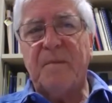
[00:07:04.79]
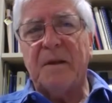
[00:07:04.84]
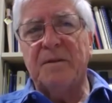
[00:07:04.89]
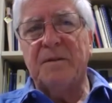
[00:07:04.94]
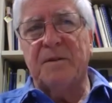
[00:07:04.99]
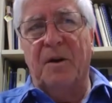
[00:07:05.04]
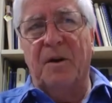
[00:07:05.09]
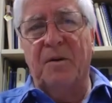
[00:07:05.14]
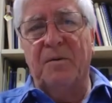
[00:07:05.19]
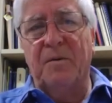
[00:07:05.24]

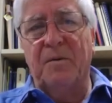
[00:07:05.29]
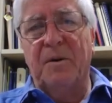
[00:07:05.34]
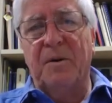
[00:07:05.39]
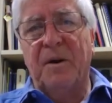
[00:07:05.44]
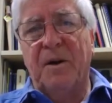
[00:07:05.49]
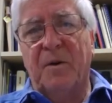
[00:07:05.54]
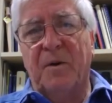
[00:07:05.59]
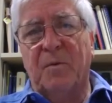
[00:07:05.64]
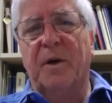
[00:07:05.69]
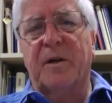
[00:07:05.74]
So
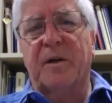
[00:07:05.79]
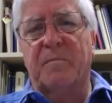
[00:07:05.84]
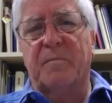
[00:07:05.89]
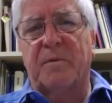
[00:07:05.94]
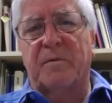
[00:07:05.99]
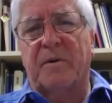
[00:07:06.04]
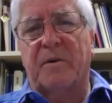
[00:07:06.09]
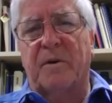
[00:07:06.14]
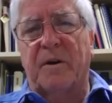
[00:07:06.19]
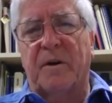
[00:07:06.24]
we could
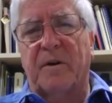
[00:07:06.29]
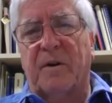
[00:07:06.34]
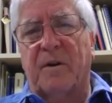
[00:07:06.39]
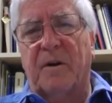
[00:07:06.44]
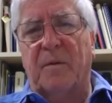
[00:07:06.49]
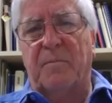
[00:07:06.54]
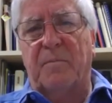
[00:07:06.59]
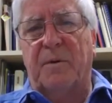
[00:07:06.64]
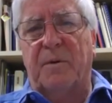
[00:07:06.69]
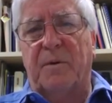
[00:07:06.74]
provide high
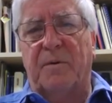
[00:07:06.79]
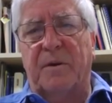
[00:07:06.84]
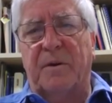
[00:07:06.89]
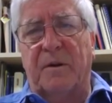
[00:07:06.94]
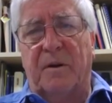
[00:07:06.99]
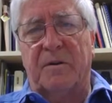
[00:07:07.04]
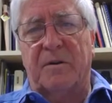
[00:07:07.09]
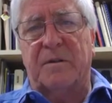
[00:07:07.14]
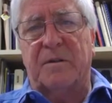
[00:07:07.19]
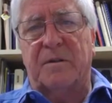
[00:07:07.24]
purity
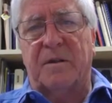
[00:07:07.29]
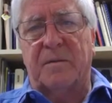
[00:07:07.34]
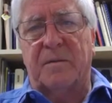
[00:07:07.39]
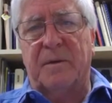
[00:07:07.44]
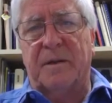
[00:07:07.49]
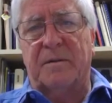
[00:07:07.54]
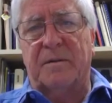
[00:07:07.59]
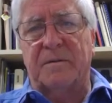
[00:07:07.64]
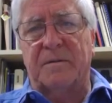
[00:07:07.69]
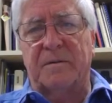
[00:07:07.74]
oxide
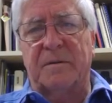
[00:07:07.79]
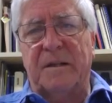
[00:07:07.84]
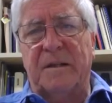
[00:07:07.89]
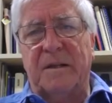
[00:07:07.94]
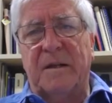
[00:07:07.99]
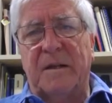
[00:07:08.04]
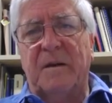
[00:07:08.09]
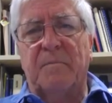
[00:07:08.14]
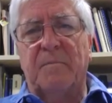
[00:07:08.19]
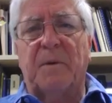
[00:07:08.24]
metals
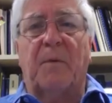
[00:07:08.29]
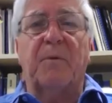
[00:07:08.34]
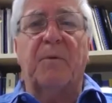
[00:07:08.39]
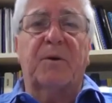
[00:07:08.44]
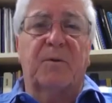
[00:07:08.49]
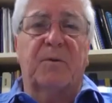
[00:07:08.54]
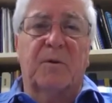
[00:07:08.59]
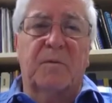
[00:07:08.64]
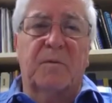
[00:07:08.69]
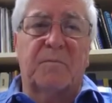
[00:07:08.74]
but we
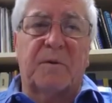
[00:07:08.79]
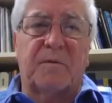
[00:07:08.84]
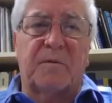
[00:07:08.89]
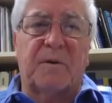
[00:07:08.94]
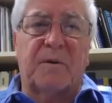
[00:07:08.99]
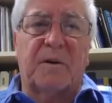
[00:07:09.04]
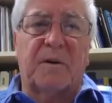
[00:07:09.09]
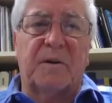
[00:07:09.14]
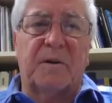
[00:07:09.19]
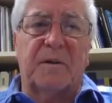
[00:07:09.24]
couldn't
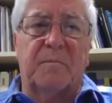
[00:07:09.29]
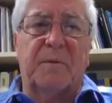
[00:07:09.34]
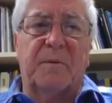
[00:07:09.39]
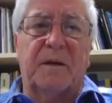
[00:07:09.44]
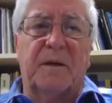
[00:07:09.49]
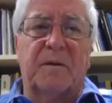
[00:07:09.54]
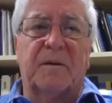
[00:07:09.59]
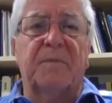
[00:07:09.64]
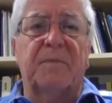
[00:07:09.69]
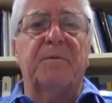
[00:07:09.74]
provide the
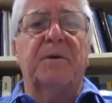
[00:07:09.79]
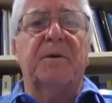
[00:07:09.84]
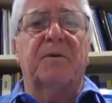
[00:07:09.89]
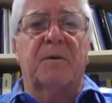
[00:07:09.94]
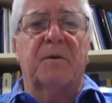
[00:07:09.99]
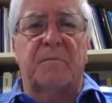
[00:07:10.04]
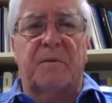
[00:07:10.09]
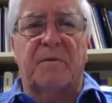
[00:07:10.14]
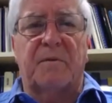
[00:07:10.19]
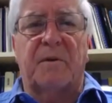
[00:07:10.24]
metal and we
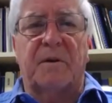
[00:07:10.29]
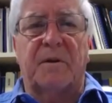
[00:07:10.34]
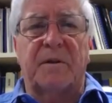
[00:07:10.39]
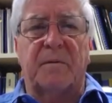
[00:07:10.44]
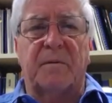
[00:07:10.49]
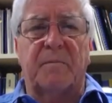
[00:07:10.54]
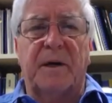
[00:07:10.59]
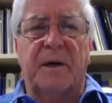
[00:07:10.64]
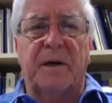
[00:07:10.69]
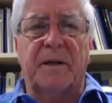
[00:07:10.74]
couldn't provide the
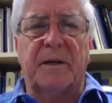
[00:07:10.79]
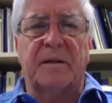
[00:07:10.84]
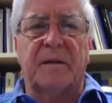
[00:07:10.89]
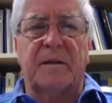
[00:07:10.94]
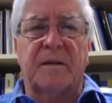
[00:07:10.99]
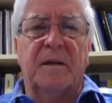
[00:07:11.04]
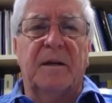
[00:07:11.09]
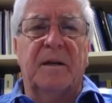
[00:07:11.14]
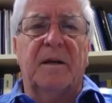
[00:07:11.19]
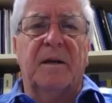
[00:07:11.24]
magnet.
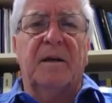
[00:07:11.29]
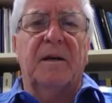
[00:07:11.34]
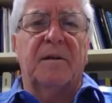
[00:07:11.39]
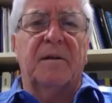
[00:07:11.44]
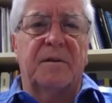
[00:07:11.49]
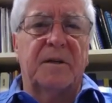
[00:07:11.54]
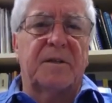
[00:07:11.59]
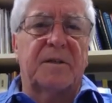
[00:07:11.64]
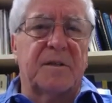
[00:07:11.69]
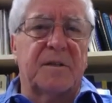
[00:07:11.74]

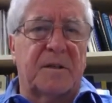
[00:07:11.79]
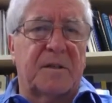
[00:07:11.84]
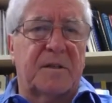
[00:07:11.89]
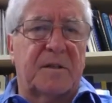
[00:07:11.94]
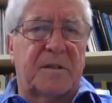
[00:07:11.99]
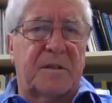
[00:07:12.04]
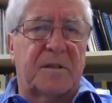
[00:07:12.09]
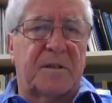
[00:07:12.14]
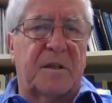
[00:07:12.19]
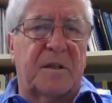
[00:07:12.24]
This is a
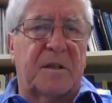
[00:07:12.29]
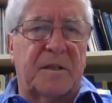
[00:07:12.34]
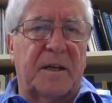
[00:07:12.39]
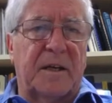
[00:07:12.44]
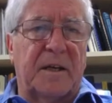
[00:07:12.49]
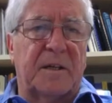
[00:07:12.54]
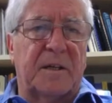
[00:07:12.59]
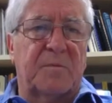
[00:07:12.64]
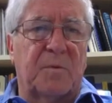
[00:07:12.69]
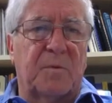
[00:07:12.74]
st-
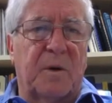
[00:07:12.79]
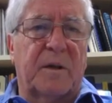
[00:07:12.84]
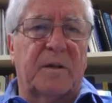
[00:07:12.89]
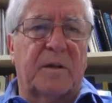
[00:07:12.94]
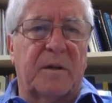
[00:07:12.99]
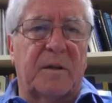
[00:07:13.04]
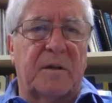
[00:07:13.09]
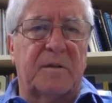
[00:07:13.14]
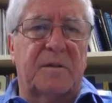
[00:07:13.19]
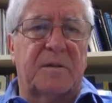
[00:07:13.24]
takes one of
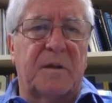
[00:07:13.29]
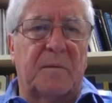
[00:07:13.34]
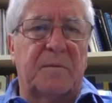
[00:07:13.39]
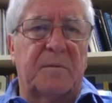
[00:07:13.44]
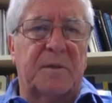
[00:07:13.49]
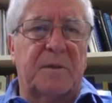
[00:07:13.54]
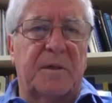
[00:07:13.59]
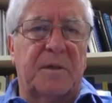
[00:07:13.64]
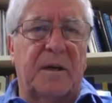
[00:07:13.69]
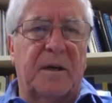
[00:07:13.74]
those steps
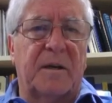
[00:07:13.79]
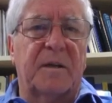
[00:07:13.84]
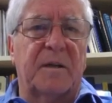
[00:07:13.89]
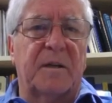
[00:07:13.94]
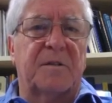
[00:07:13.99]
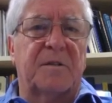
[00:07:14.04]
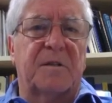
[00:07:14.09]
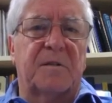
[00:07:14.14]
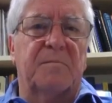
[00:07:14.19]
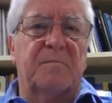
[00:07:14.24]
out and
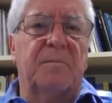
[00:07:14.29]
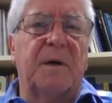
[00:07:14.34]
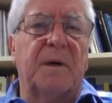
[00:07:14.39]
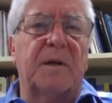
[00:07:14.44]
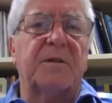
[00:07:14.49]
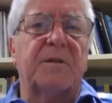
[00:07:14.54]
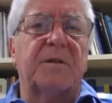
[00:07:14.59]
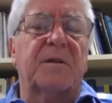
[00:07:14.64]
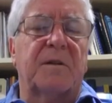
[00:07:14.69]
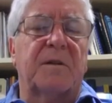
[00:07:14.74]
gets us
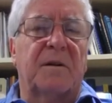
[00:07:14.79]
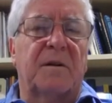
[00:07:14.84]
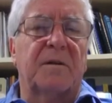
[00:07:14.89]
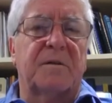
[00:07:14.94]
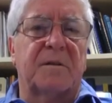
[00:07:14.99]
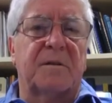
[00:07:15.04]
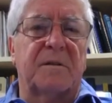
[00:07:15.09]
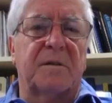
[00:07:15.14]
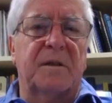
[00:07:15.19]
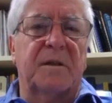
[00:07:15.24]
much closer
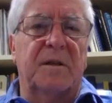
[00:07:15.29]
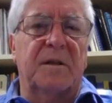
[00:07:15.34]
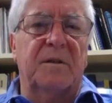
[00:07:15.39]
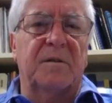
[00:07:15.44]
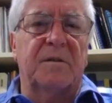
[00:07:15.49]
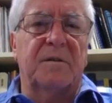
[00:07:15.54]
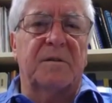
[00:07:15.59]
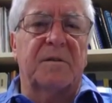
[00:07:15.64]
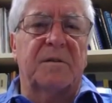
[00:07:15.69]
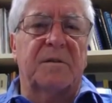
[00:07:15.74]
to the end
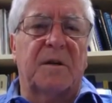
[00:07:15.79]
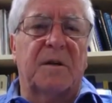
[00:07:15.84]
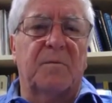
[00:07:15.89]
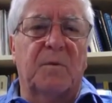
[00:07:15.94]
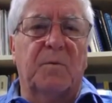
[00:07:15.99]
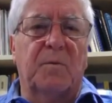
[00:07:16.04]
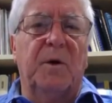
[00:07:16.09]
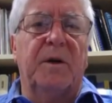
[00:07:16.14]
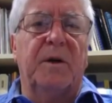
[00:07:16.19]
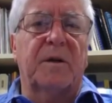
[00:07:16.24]
user and say, well,
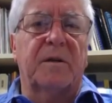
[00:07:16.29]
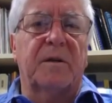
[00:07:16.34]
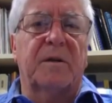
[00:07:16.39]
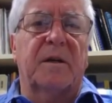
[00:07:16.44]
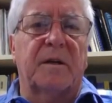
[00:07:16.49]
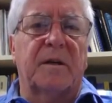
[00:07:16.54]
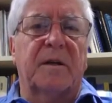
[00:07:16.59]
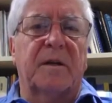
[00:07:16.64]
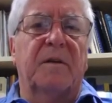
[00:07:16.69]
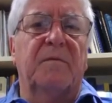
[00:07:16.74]
we can now
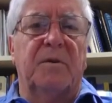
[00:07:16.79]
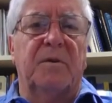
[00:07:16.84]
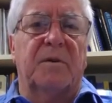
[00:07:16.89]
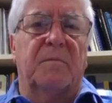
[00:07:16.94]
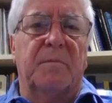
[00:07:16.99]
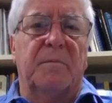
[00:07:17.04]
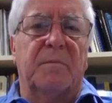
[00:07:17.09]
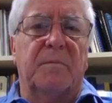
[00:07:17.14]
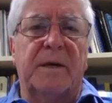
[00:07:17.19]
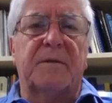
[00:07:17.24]
give you the
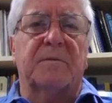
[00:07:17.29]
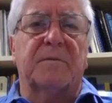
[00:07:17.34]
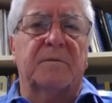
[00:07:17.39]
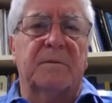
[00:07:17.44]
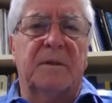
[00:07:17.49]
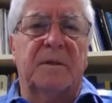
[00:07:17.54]
metal.